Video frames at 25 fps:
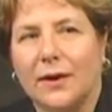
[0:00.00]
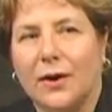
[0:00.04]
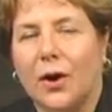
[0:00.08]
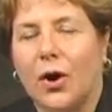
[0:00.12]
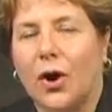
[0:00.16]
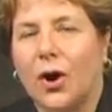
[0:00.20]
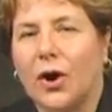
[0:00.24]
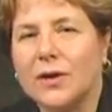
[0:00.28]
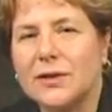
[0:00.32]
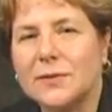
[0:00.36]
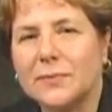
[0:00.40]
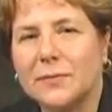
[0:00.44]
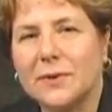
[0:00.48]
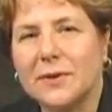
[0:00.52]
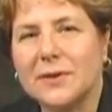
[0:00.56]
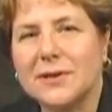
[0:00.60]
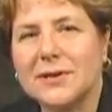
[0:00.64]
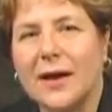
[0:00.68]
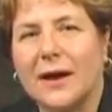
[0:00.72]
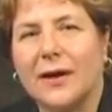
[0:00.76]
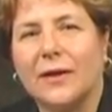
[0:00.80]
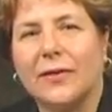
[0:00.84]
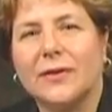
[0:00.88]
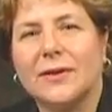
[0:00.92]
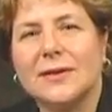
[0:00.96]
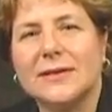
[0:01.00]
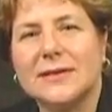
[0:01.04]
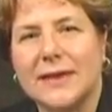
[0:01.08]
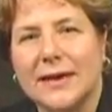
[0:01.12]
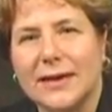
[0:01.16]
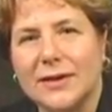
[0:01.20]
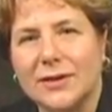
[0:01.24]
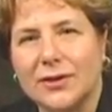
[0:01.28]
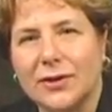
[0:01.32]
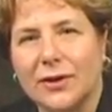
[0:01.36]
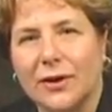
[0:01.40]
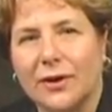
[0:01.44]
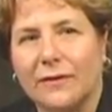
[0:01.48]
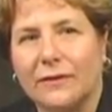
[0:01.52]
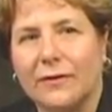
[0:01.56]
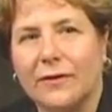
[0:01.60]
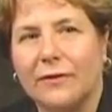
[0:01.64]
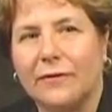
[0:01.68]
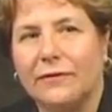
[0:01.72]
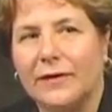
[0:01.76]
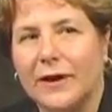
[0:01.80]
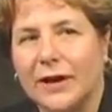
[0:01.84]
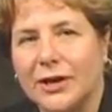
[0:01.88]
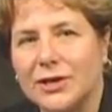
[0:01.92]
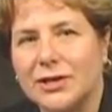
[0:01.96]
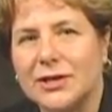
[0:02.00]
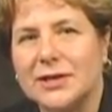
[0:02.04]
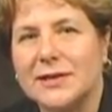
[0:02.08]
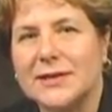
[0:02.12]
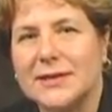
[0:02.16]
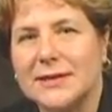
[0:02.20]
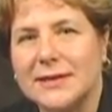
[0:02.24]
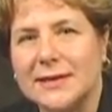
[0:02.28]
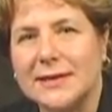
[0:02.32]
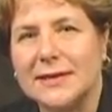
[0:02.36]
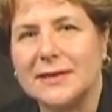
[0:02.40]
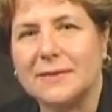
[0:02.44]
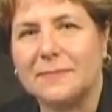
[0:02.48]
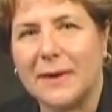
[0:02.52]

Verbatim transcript: hospitals are at the center of infectious disease